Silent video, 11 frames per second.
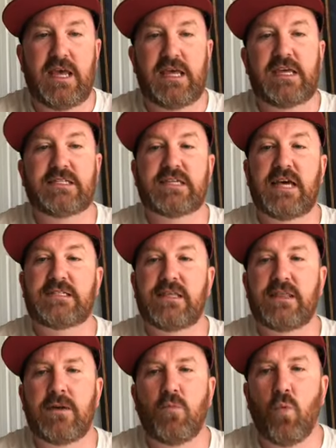He said to
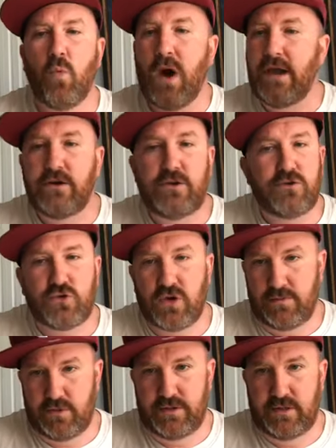them, why are you
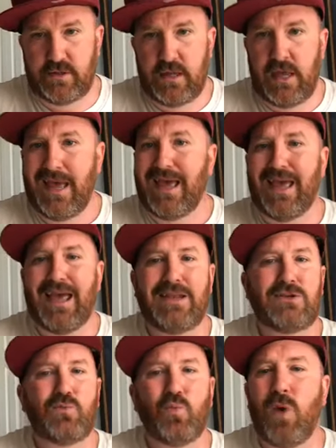troubled?
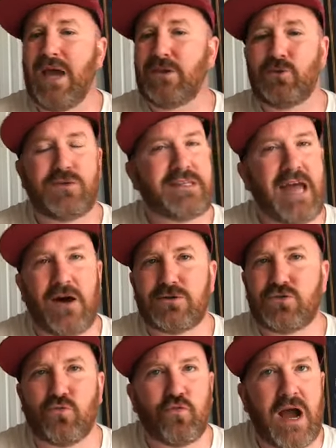And why do
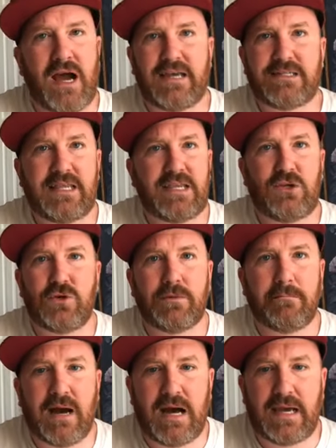doubts rise in your
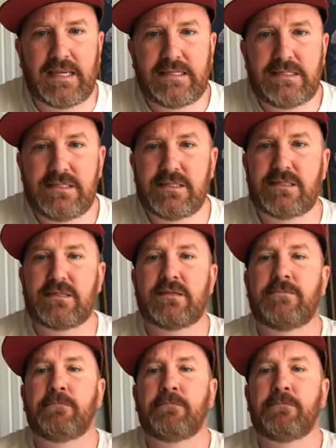minds?